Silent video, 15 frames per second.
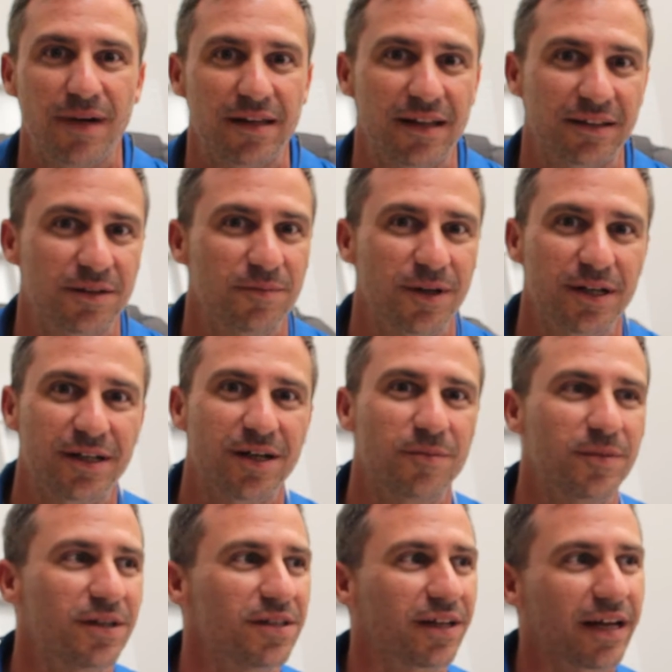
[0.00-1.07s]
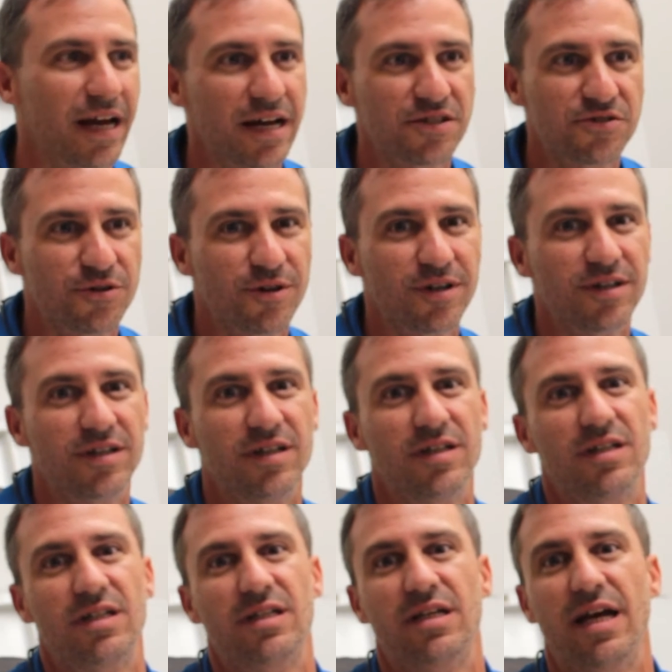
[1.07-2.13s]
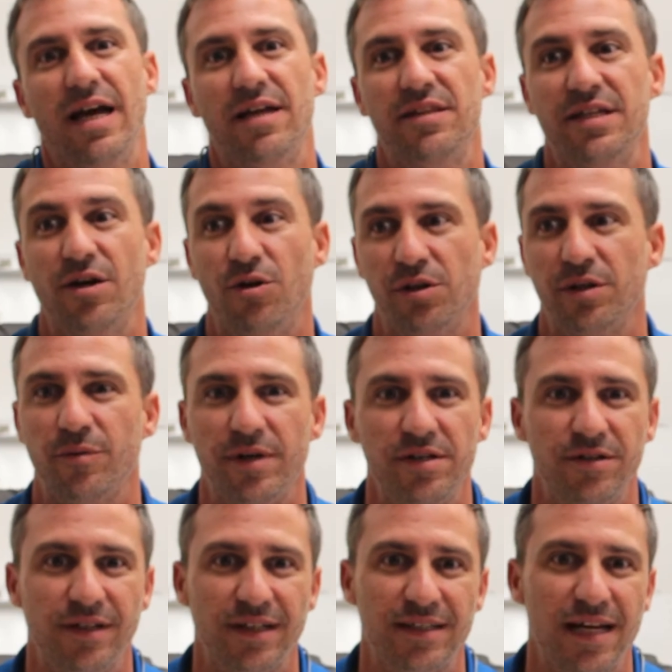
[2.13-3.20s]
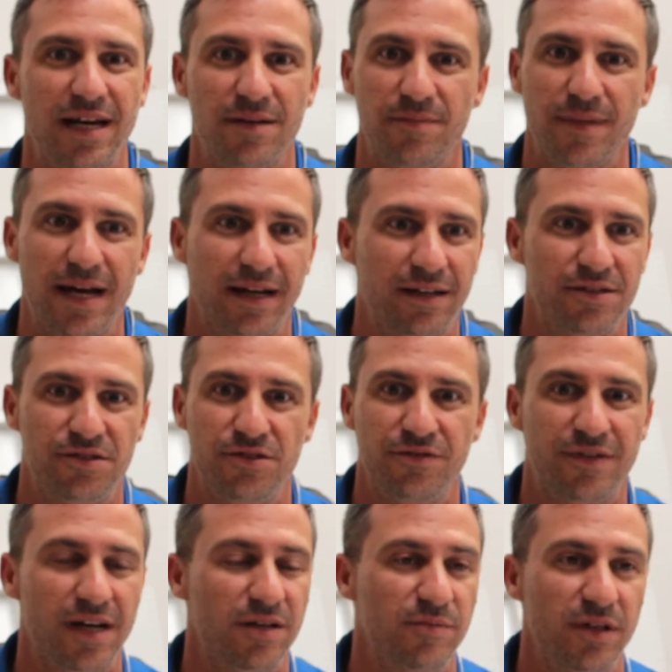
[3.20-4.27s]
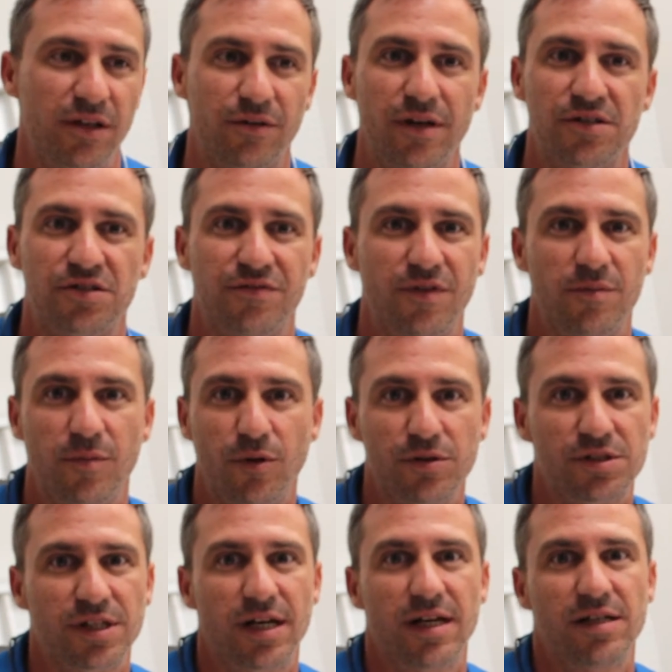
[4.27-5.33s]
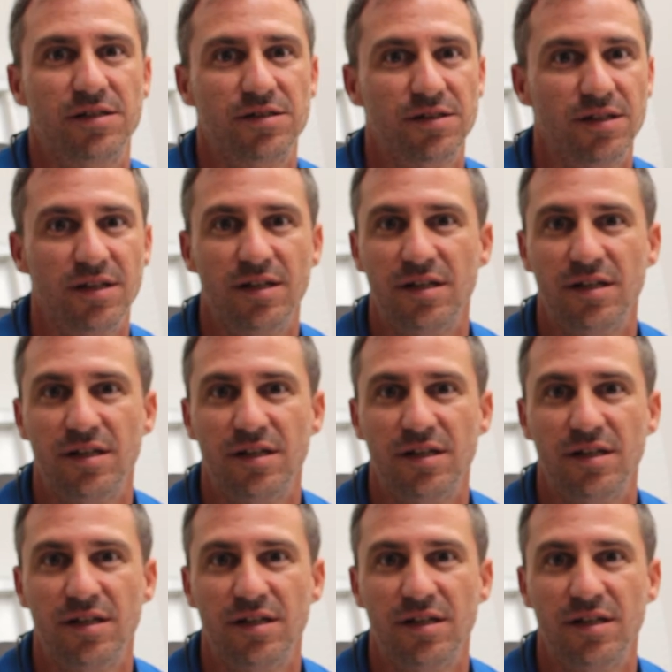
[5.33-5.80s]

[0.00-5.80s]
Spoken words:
I like the money coming in the cash drawer, and the only way you get that back is you've got to be aggressive on both sides.